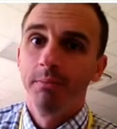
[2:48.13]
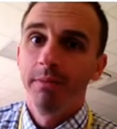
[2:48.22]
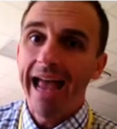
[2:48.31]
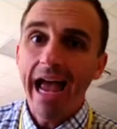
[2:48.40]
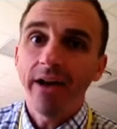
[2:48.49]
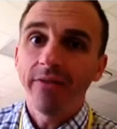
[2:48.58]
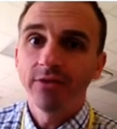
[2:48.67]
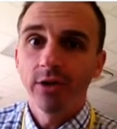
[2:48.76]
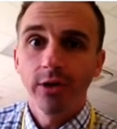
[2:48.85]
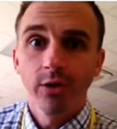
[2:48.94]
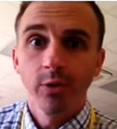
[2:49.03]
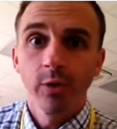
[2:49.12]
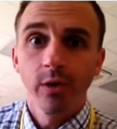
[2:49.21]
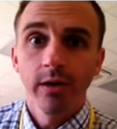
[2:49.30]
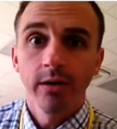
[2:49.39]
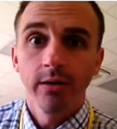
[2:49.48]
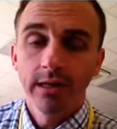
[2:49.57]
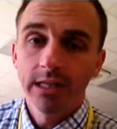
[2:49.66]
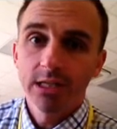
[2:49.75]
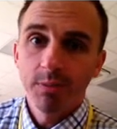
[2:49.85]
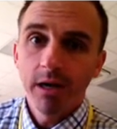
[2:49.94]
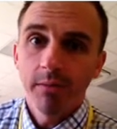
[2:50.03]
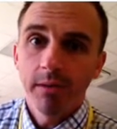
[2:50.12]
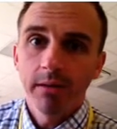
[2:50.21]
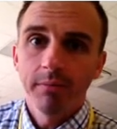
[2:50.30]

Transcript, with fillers: after your experiment